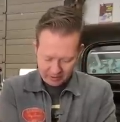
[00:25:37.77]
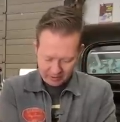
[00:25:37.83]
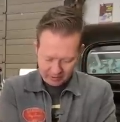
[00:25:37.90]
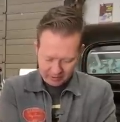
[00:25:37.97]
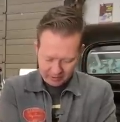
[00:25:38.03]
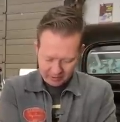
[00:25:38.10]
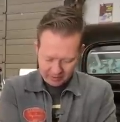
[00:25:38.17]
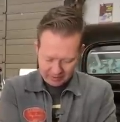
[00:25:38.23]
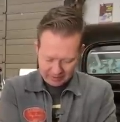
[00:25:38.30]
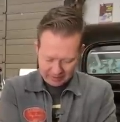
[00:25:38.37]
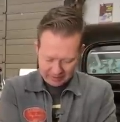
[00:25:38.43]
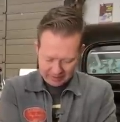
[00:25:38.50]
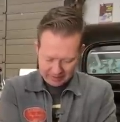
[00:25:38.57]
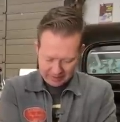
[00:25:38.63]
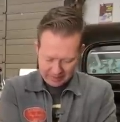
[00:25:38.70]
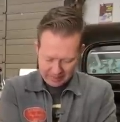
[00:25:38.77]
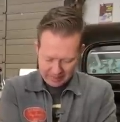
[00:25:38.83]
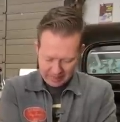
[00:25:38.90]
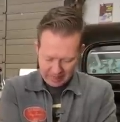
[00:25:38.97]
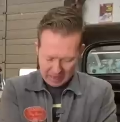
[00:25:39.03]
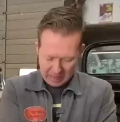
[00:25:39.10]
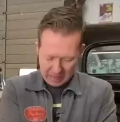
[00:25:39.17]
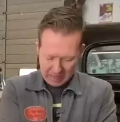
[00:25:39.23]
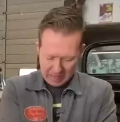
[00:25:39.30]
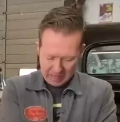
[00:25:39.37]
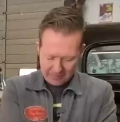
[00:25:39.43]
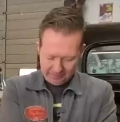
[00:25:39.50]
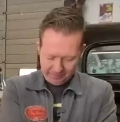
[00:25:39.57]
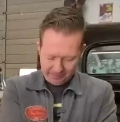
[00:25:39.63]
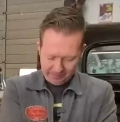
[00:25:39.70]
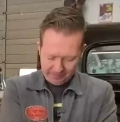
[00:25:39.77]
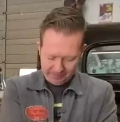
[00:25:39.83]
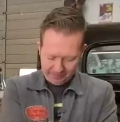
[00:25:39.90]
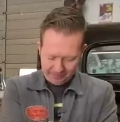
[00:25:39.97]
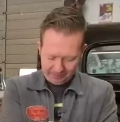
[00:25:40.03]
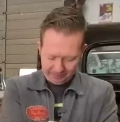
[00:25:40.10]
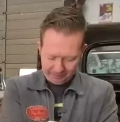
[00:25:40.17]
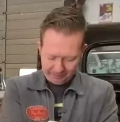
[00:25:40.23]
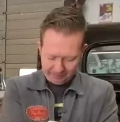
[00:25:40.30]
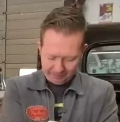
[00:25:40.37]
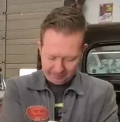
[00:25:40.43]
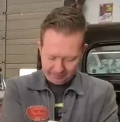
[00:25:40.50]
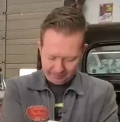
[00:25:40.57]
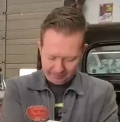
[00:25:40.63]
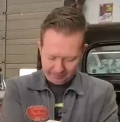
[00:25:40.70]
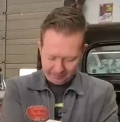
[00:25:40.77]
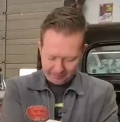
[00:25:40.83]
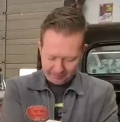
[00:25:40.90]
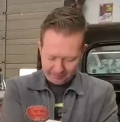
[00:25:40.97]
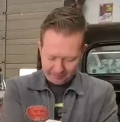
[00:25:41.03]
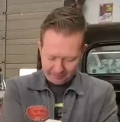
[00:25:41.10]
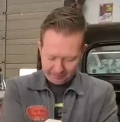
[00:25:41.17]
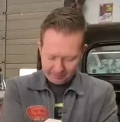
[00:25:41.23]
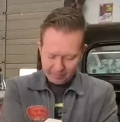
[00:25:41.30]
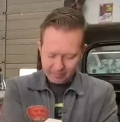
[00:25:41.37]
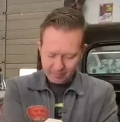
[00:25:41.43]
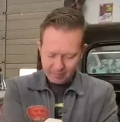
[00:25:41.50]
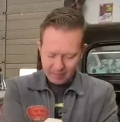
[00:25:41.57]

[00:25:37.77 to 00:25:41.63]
Nobody speaks.